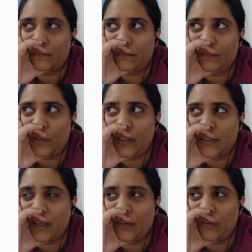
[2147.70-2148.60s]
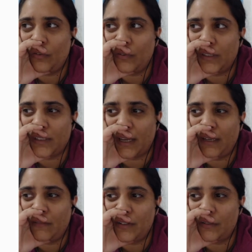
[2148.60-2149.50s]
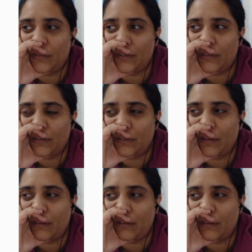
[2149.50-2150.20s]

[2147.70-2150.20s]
what else can I do with sine which looks interesting?